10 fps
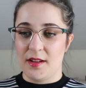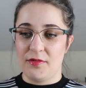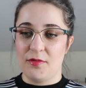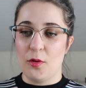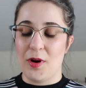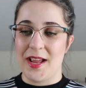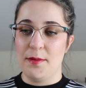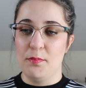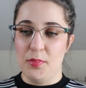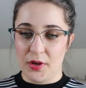for a
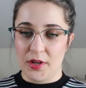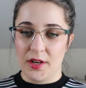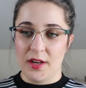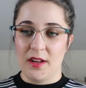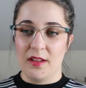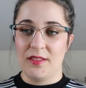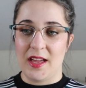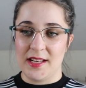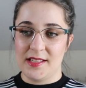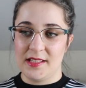book
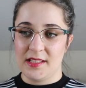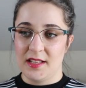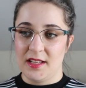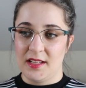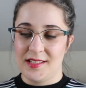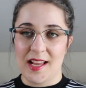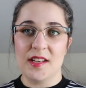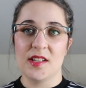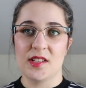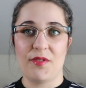that
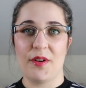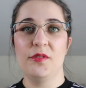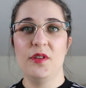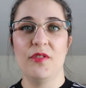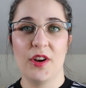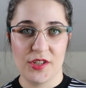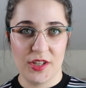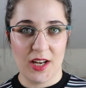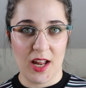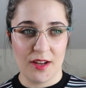centers around
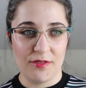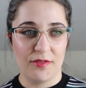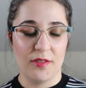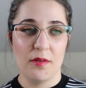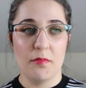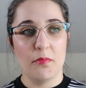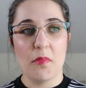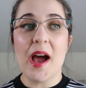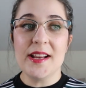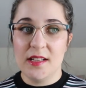university life,
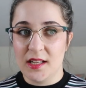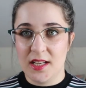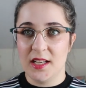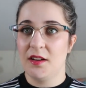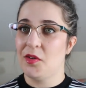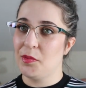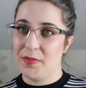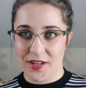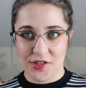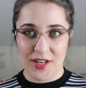ideally around
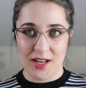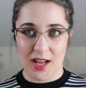PhD